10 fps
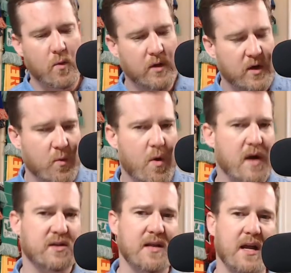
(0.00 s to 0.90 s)
when you
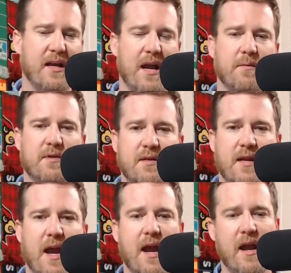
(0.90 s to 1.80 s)
watched that game
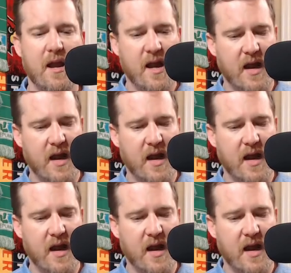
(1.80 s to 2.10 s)
today